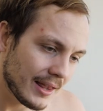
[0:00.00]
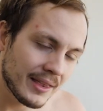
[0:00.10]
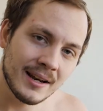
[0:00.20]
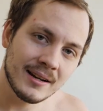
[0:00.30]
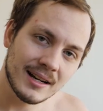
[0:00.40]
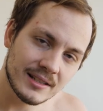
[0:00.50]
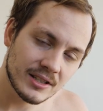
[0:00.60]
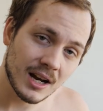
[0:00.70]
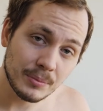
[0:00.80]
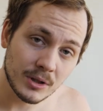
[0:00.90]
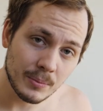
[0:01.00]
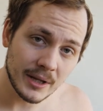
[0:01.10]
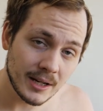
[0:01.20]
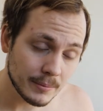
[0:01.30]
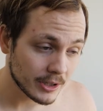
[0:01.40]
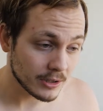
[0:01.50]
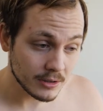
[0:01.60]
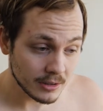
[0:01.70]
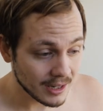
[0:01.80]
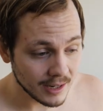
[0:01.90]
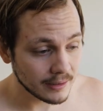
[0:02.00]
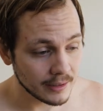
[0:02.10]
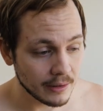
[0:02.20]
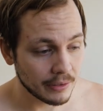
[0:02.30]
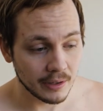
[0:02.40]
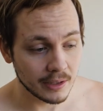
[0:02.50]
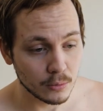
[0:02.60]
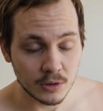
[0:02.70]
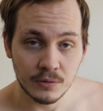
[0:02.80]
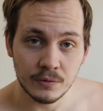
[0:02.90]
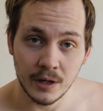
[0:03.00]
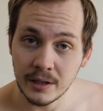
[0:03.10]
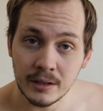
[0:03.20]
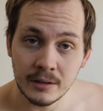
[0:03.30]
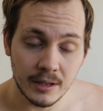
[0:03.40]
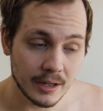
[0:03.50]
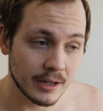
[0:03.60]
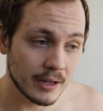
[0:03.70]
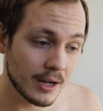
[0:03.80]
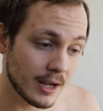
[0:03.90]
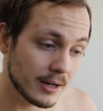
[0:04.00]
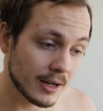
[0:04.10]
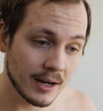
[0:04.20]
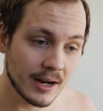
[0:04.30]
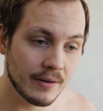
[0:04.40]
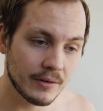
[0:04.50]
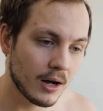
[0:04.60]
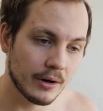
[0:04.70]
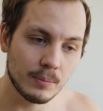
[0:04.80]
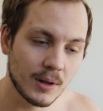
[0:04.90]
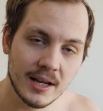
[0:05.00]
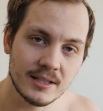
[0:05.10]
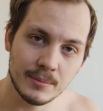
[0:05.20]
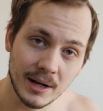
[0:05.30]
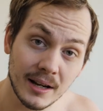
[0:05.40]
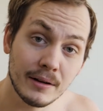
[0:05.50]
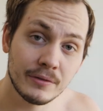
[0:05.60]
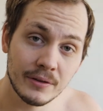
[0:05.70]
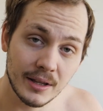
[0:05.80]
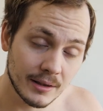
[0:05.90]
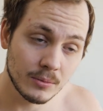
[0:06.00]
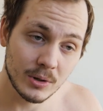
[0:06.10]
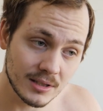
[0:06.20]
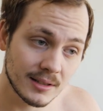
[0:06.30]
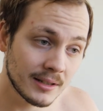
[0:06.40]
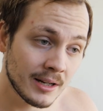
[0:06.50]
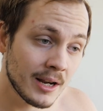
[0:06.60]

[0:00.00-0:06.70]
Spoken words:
And then I stopped competing because I didn't think it was funny. And I have other plans in my life than wrestling.